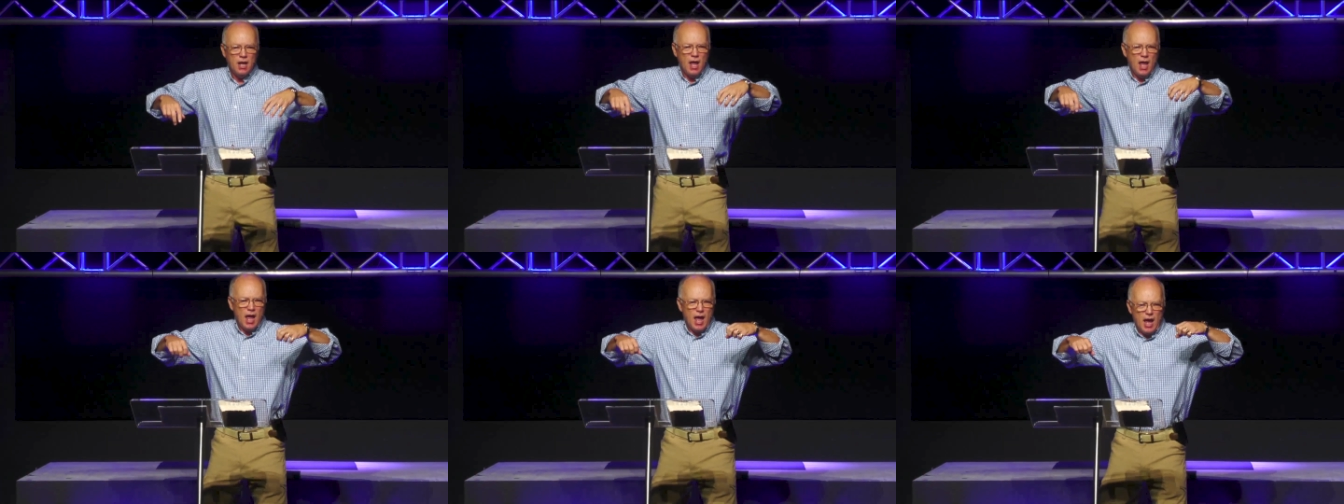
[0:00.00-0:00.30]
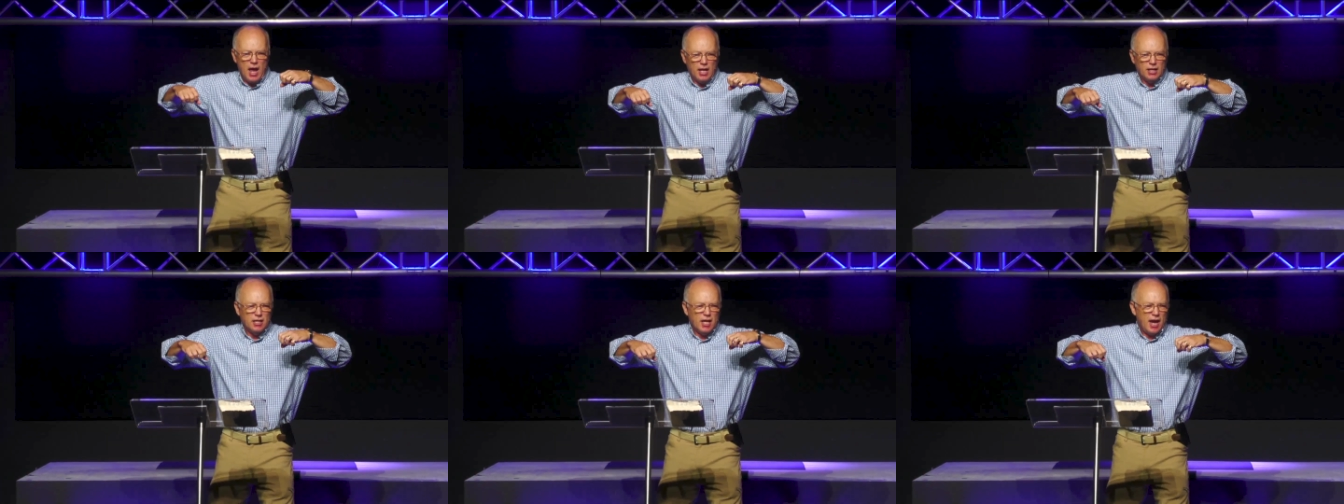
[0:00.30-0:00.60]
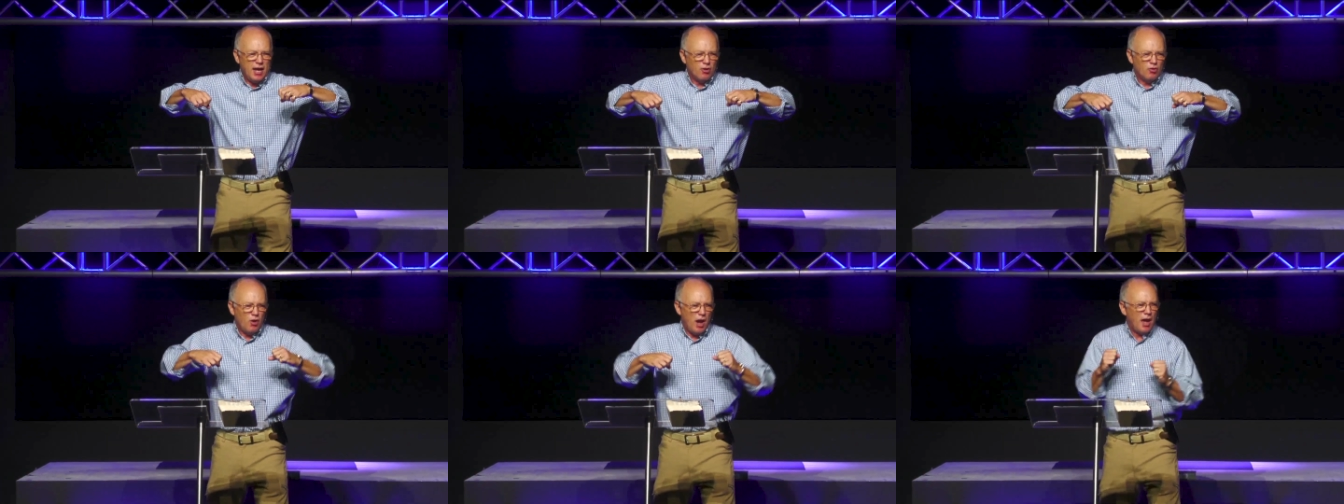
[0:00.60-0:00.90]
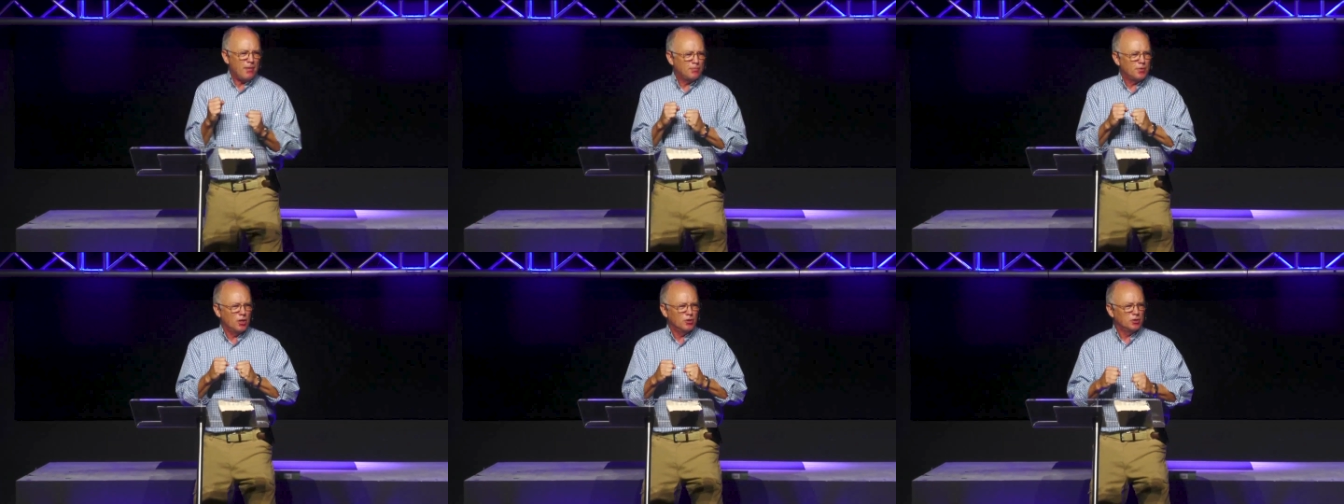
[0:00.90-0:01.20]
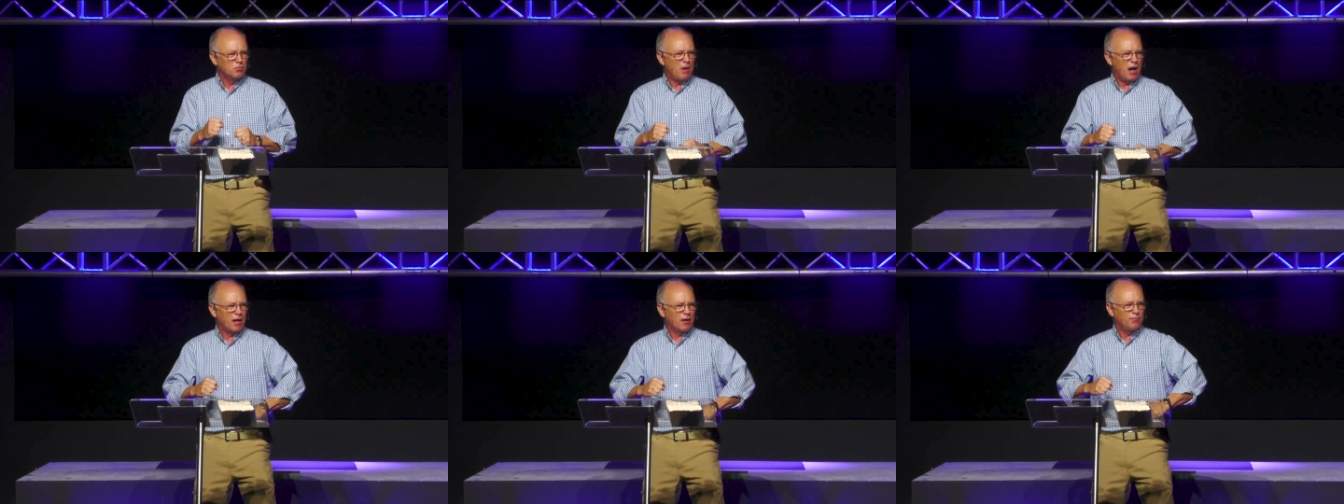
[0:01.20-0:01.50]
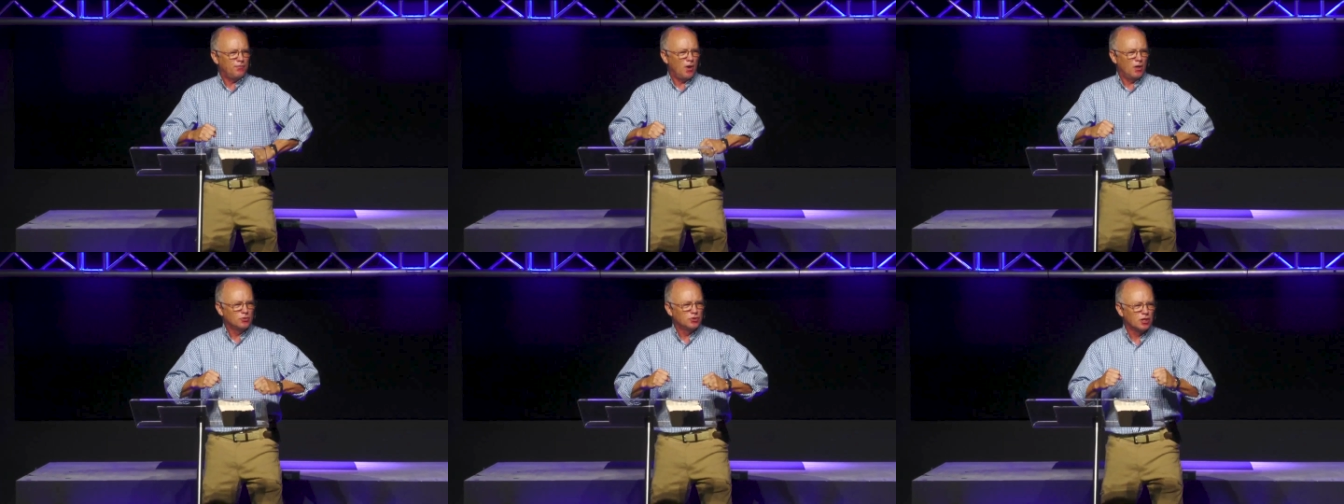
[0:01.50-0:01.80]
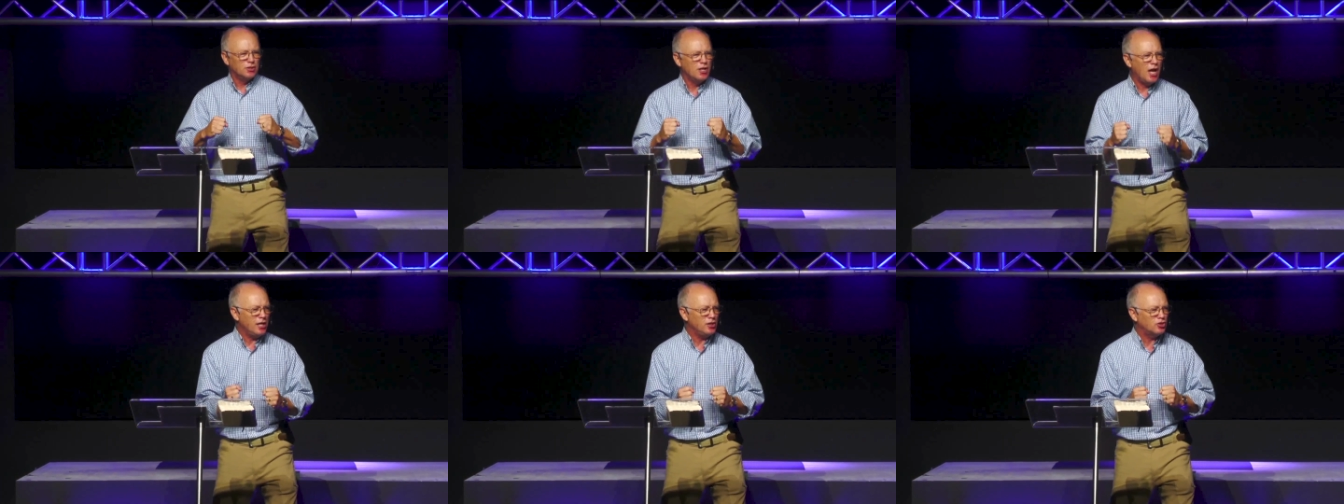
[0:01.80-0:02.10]
and they grabbed those microphones and
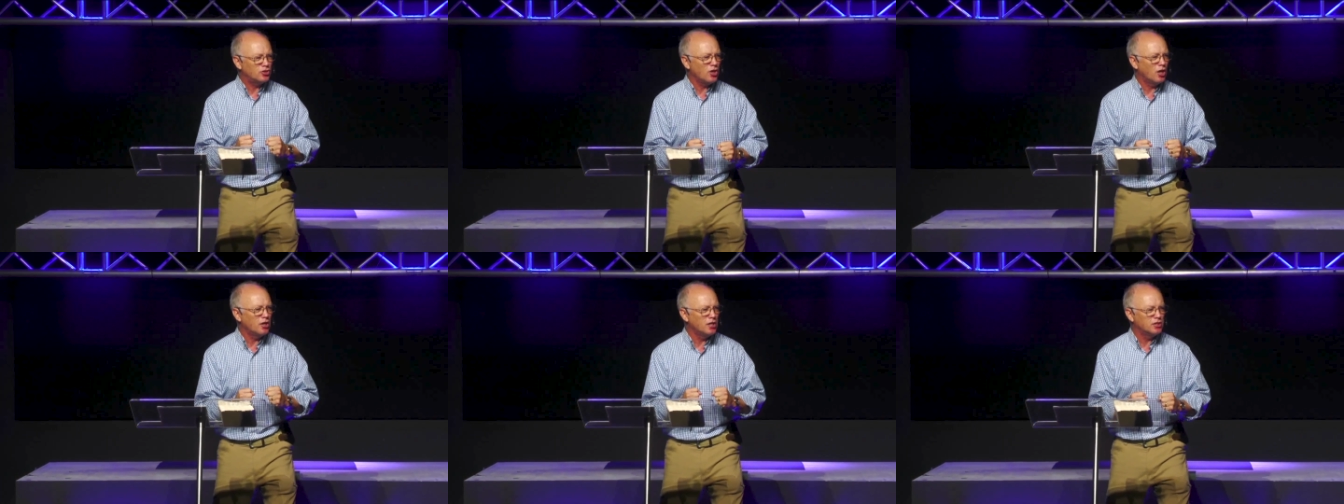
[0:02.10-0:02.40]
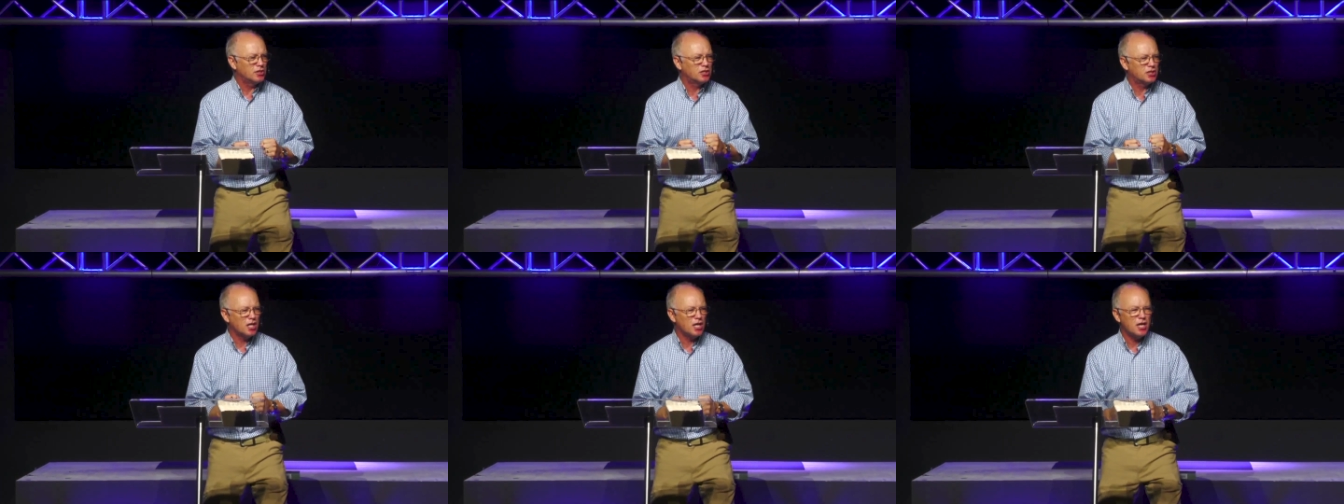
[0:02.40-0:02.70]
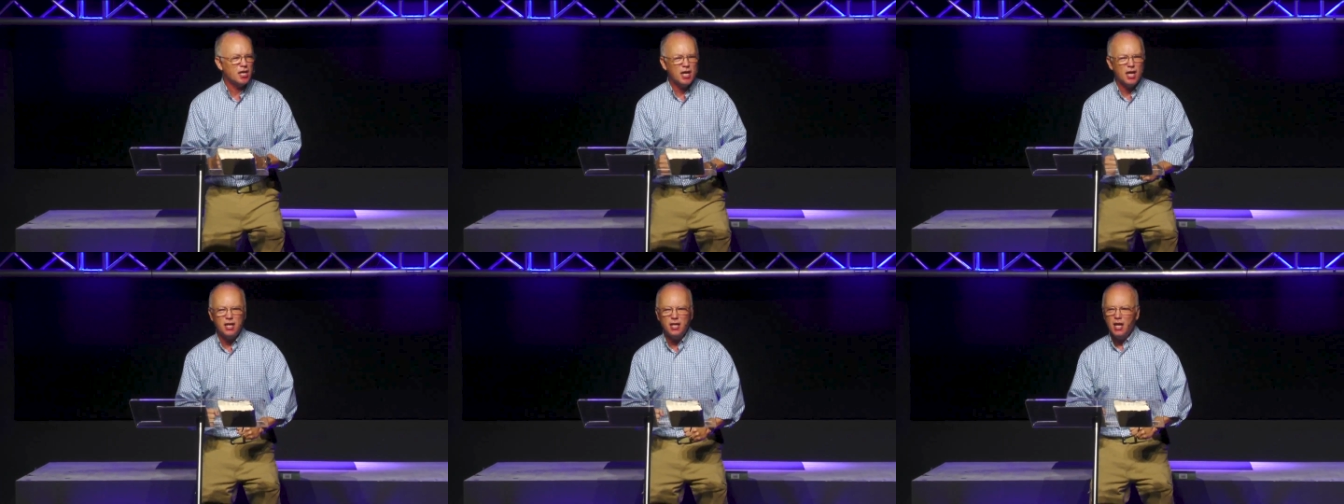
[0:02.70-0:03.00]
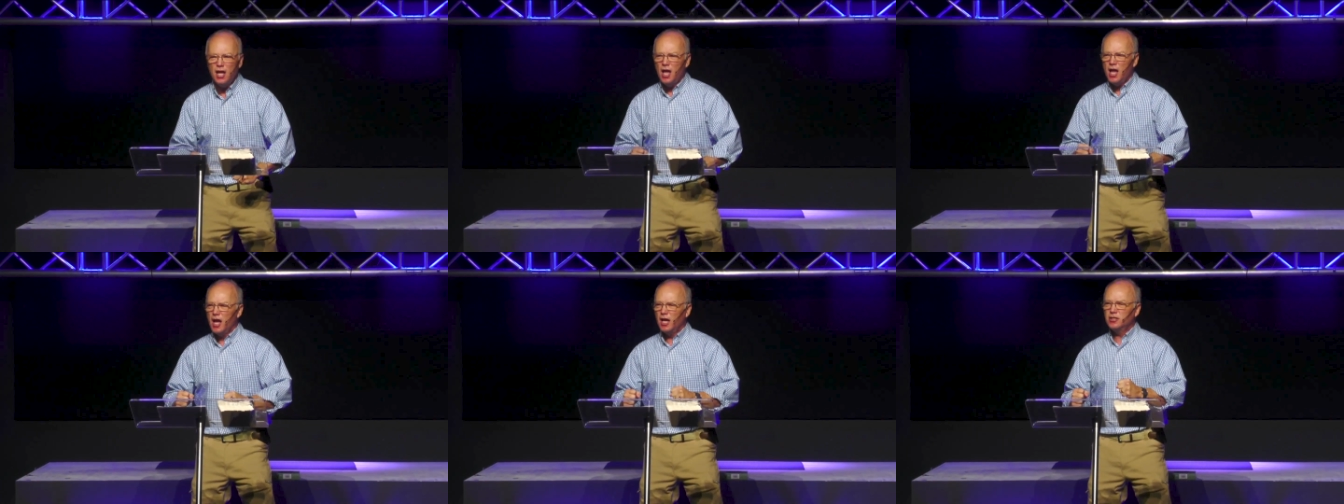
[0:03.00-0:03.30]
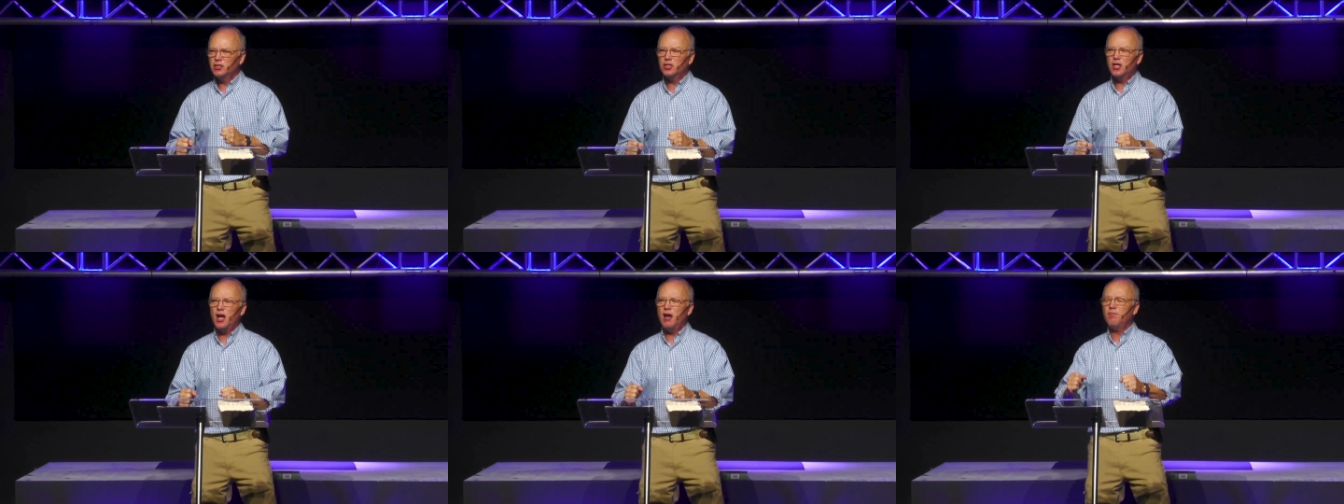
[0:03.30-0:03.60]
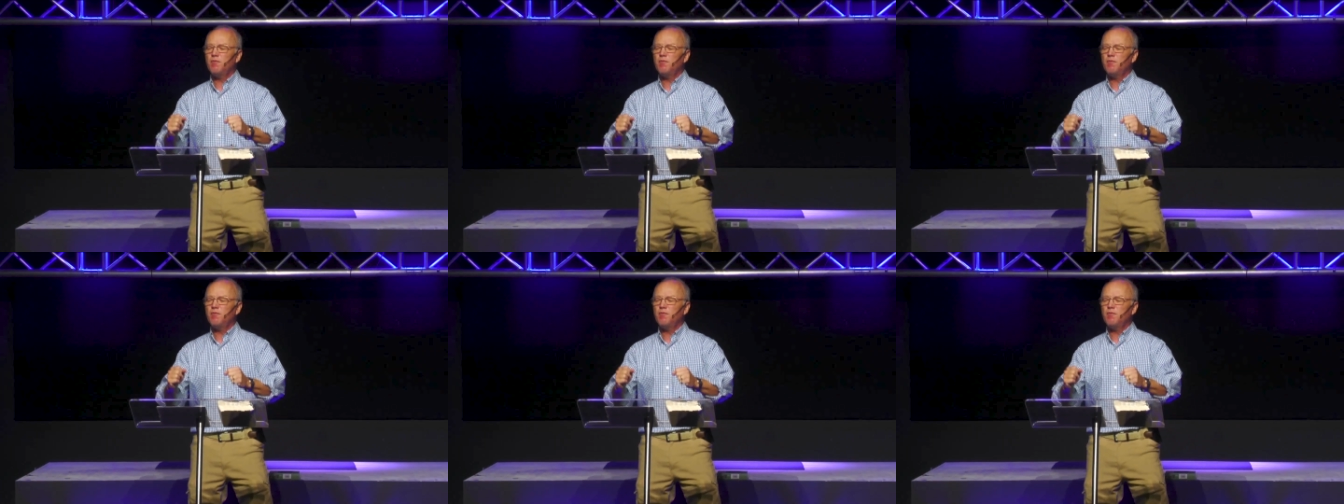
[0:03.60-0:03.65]
they started singing and stuff.